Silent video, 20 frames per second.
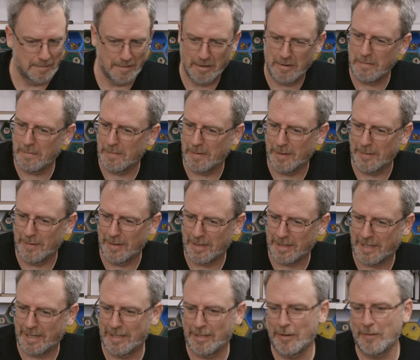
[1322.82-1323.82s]
No, I'm
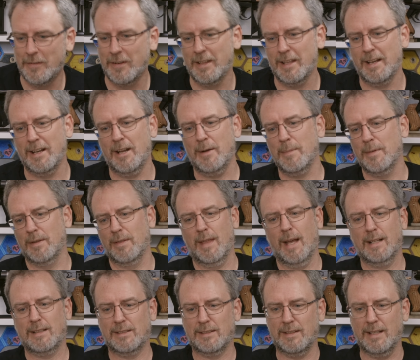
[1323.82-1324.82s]
not getting over that number.
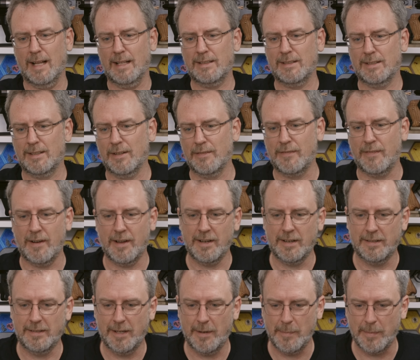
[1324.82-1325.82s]
That's the
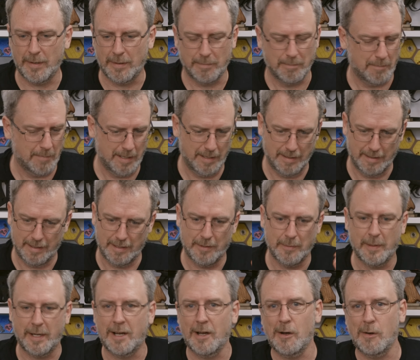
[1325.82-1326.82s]
final number. And there
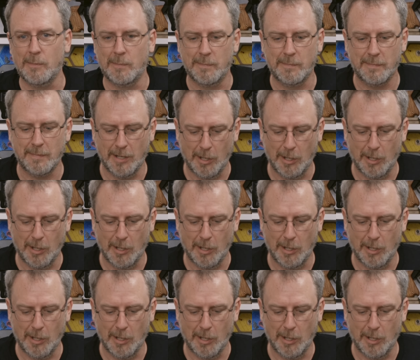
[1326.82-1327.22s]
we go.